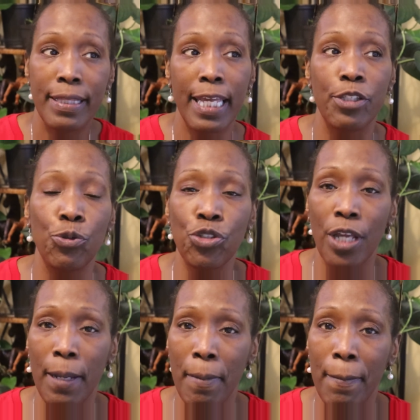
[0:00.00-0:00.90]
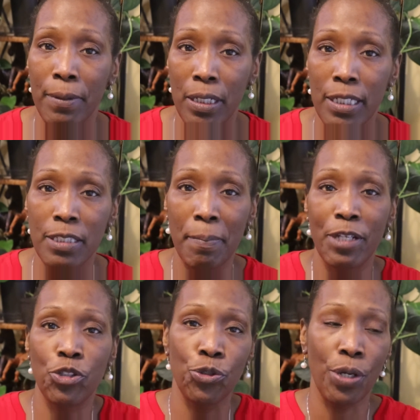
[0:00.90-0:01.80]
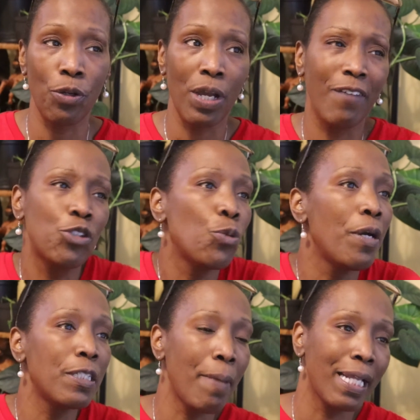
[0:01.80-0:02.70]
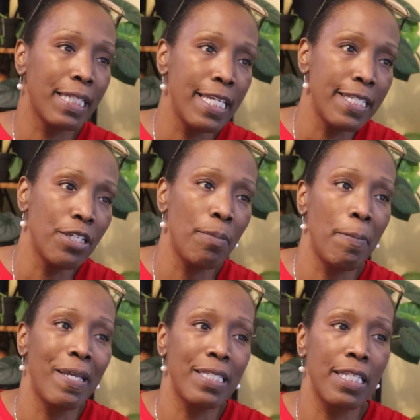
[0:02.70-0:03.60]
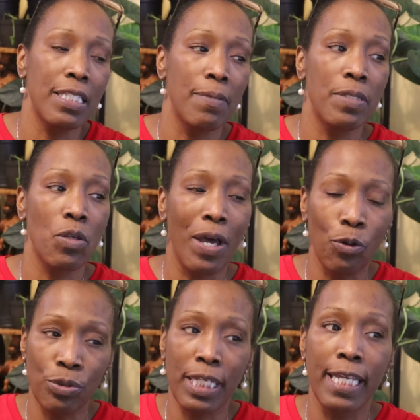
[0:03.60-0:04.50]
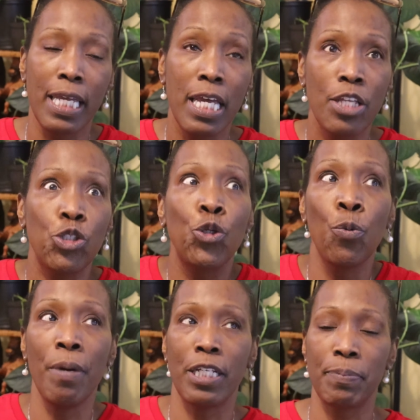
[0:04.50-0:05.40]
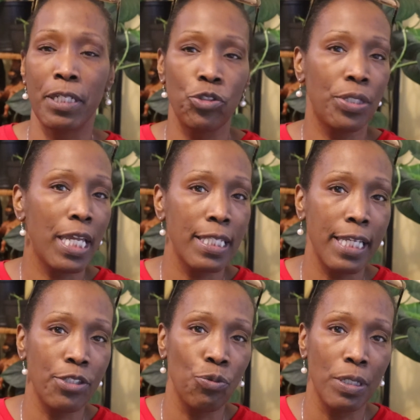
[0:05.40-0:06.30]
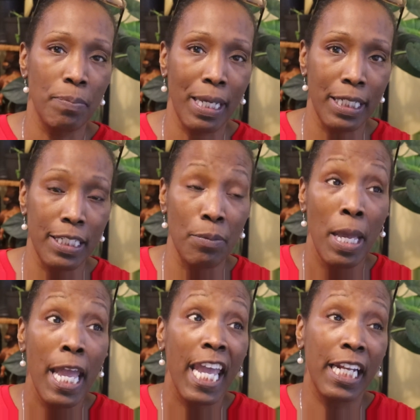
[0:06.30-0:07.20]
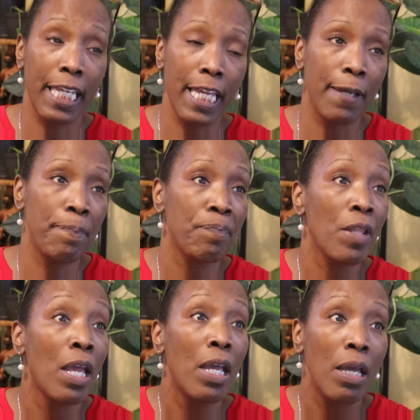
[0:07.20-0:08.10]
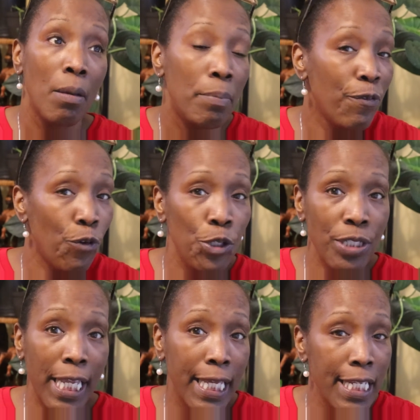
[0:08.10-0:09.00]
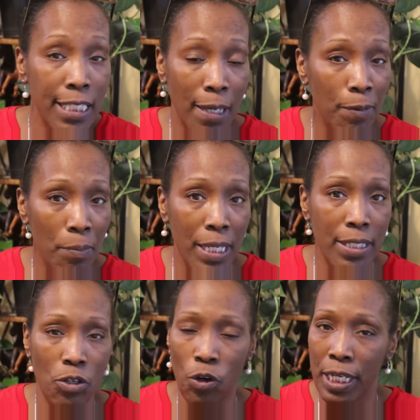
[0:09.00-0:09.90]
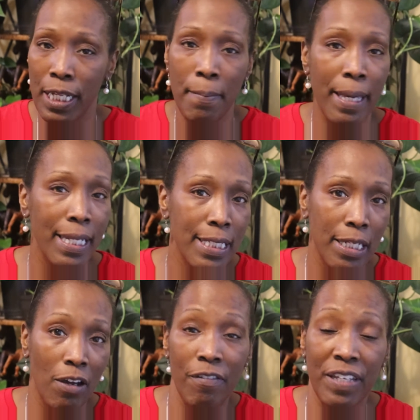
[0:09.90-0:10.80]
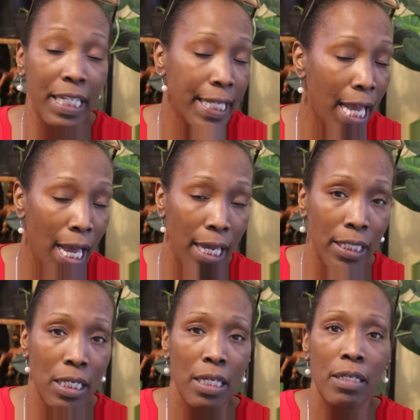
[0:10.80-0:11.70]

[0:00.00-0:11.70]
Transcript: they do check my blood to make sure I don't have too much magnesium in my system so I don't take too much because you can't take too much magnesium. And again, before you take any supplements or any medicine of any kind,